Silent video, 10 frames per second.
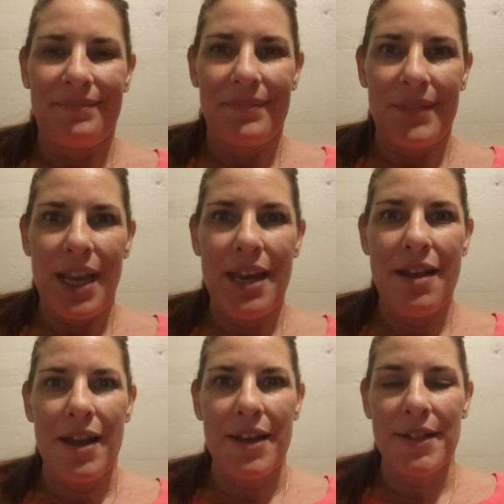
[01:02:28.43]
Hey
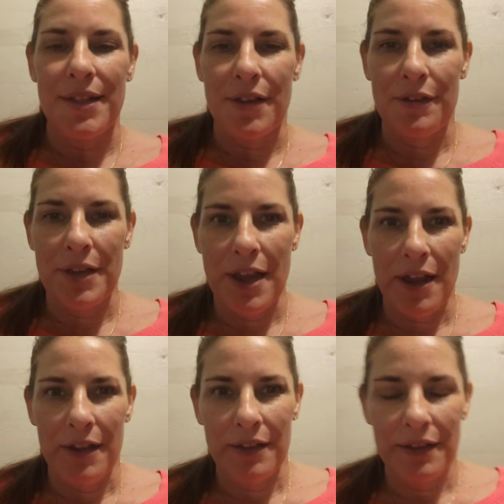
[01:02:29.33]
guys, so yeah,
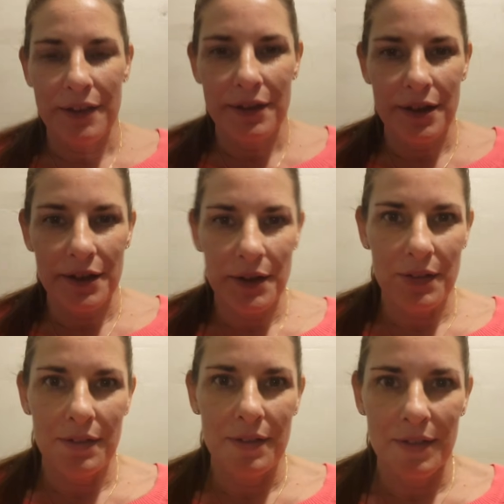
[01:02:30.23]
it
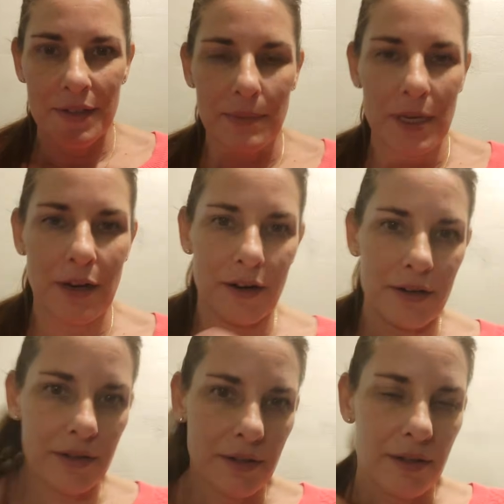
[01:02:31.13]
just disappeared.
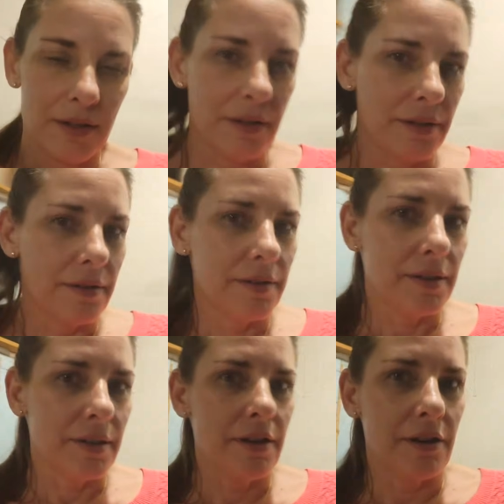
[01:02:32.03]
So
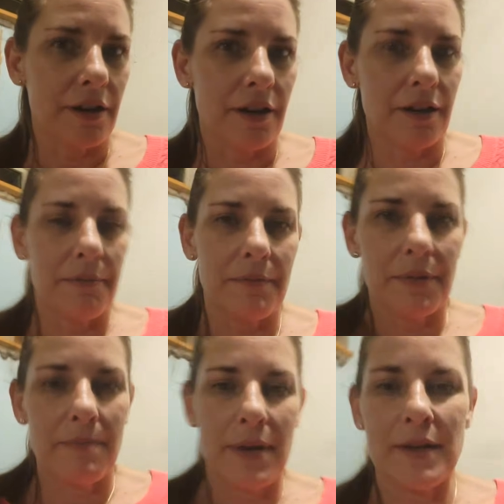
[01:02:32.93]
here I am in my
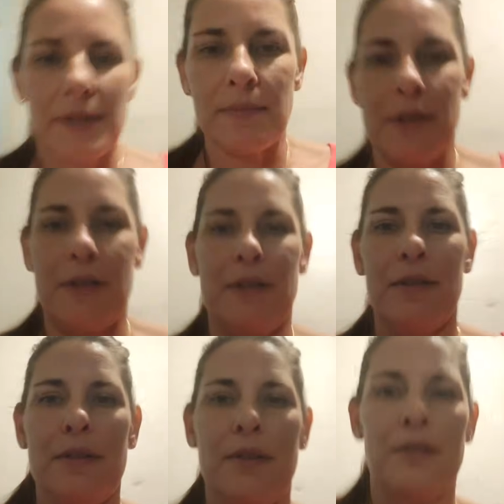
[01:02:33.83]

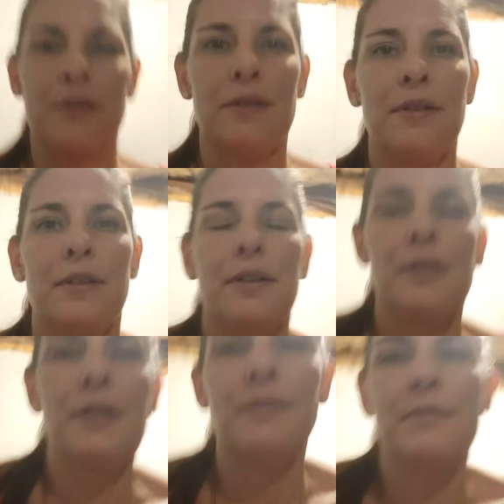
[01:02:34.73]
basement.
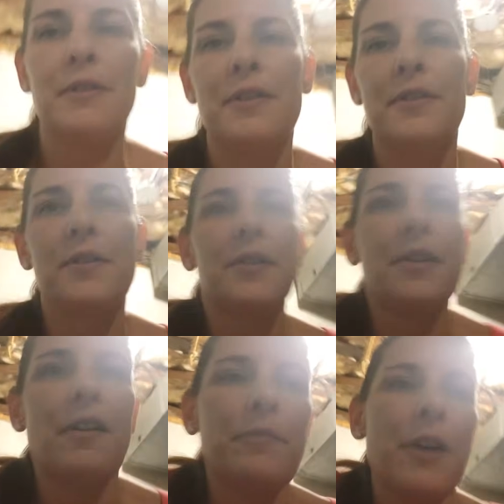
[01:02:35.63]
And we'll close this
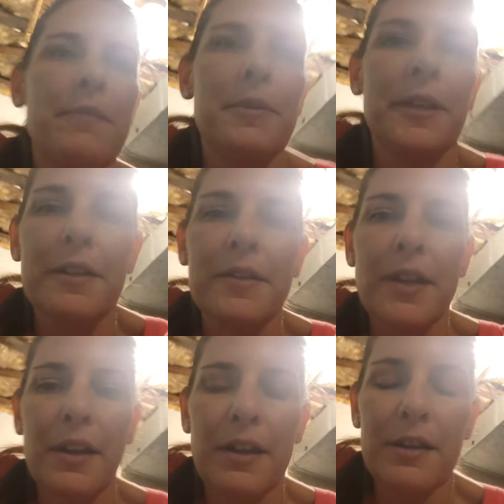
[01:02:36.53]
off properly in a
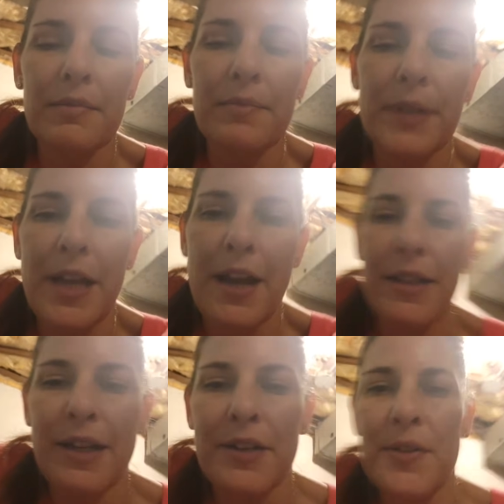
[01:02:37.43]
second. But yeah, I
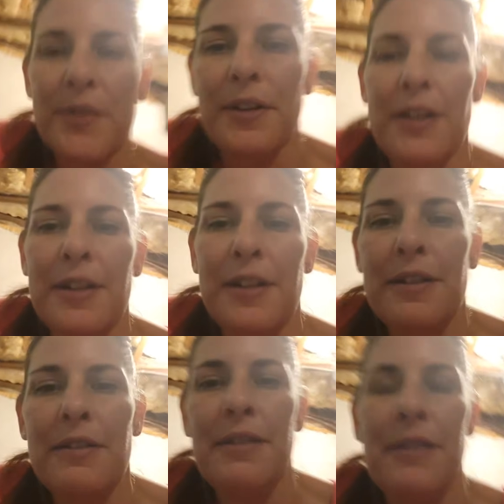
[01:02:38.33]
touched the screen
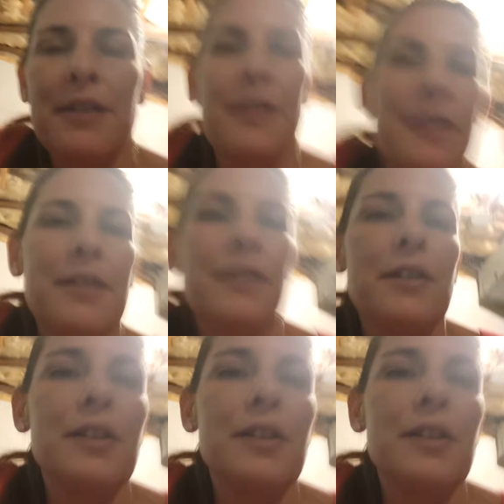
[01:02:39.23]
and she